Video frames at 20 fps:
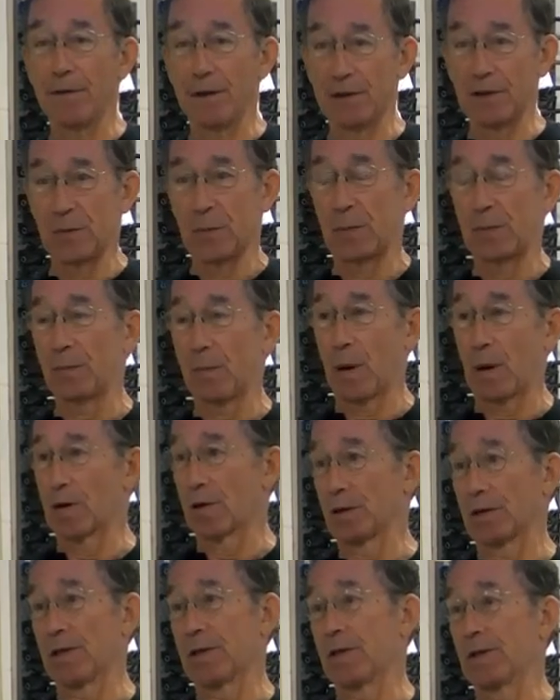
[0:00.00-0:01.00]
this
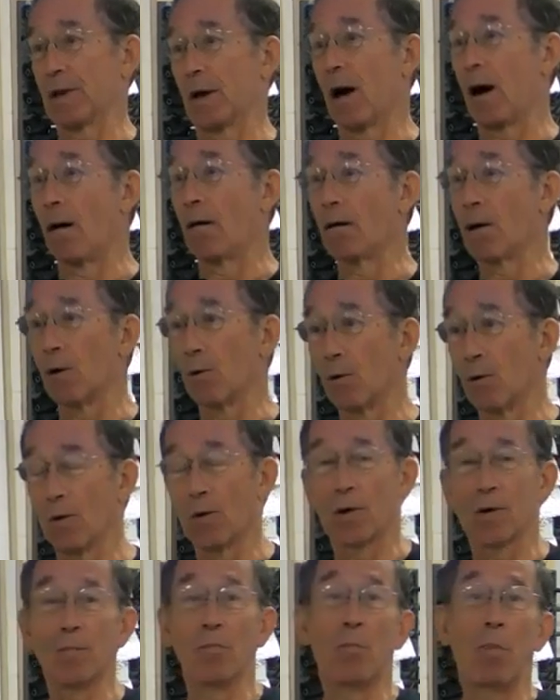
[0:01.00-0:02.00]
person's uncle
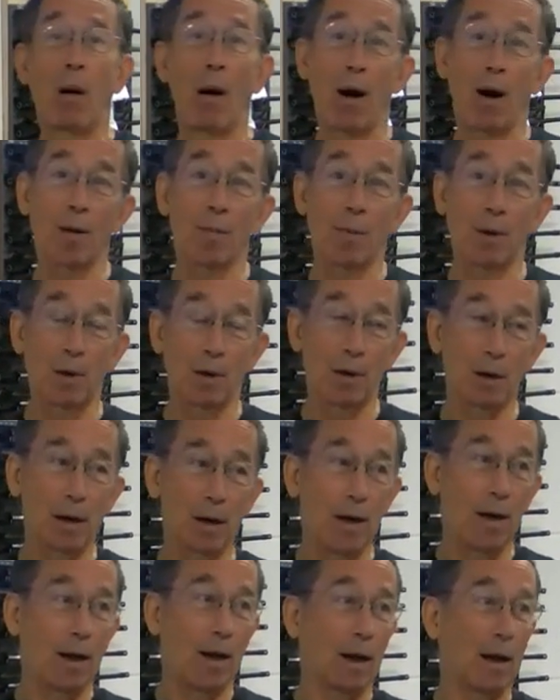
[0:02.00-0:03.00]
or barber
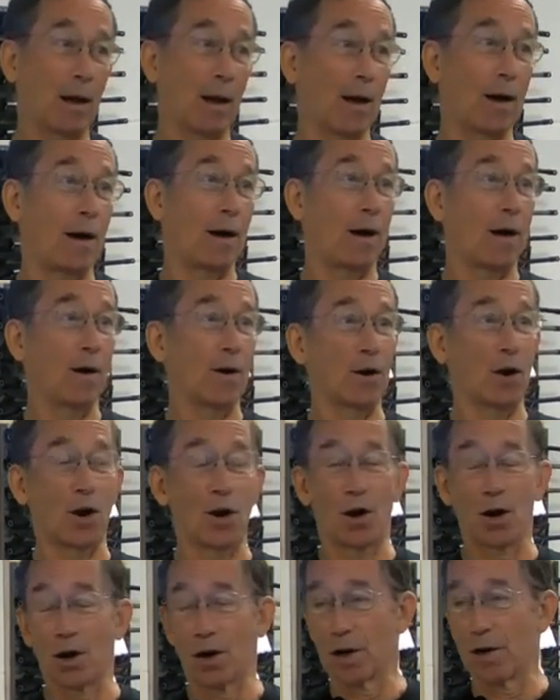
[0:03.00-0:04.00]
uh,
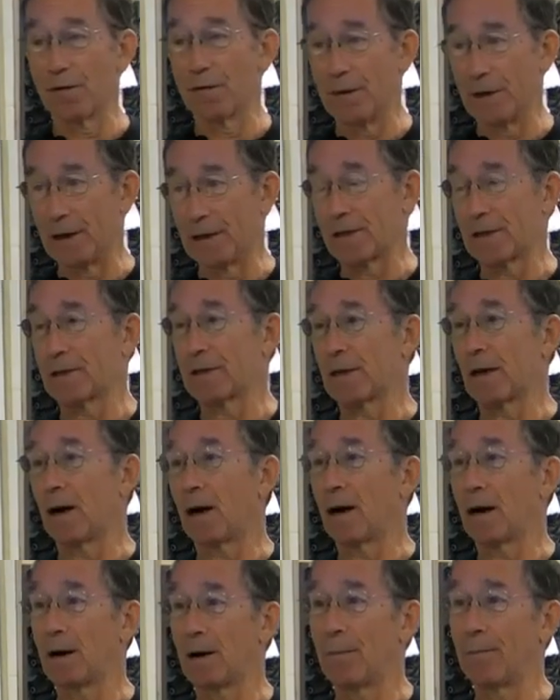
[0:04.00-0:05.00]
heard of this um,
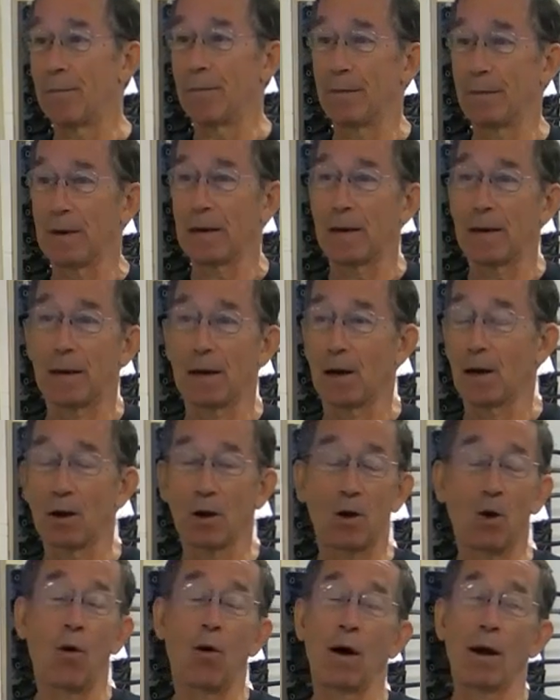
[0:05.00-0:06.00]
uh,
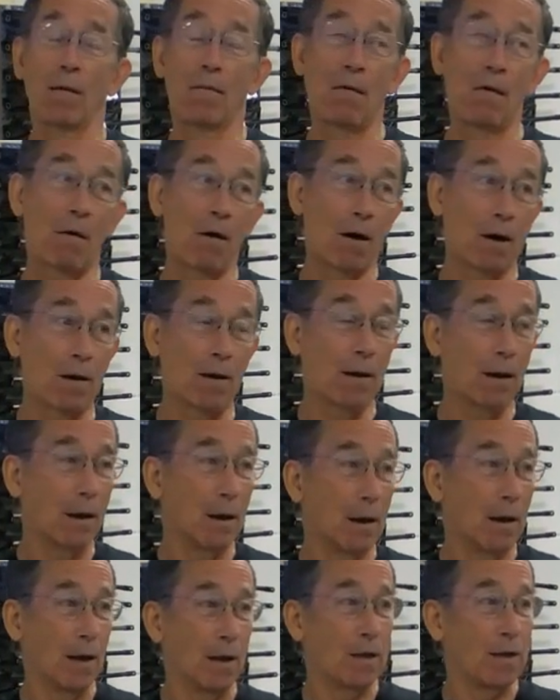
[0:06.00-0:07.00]
going on
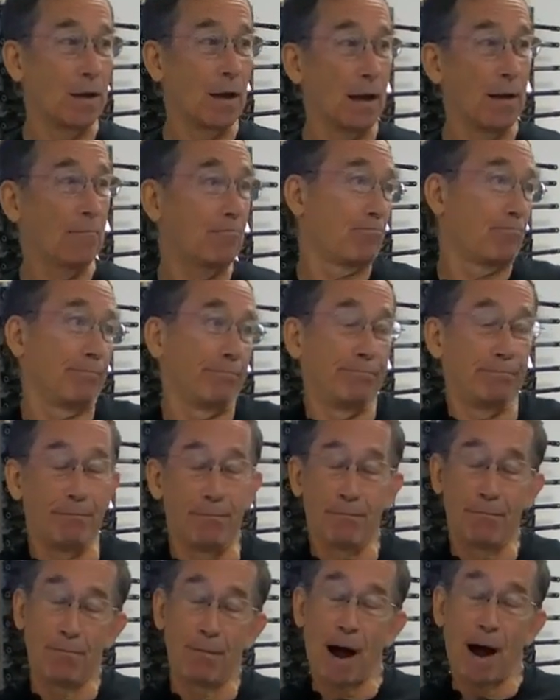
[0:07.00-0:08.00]

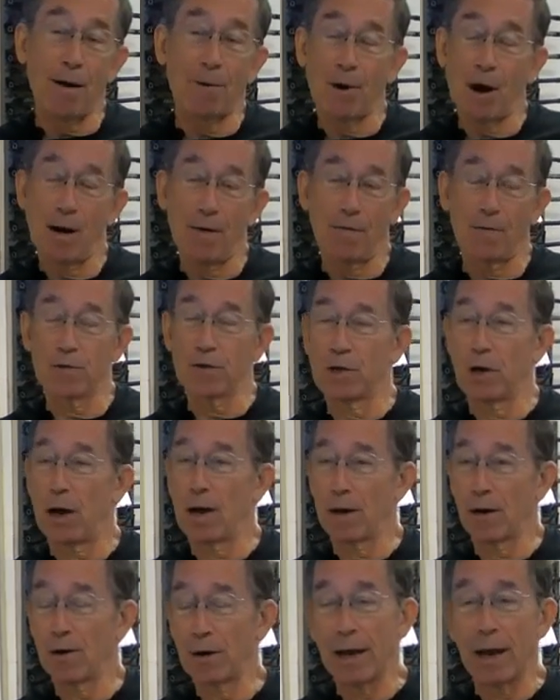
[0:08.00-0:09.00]
my rifle
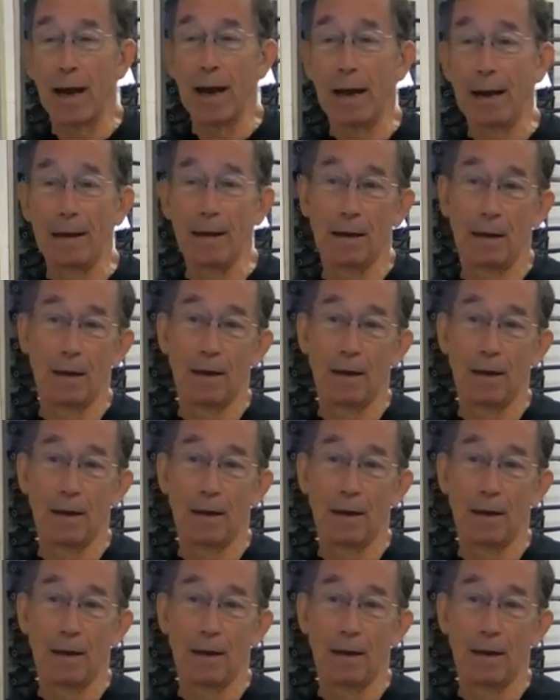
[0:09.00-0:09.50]
shot okay,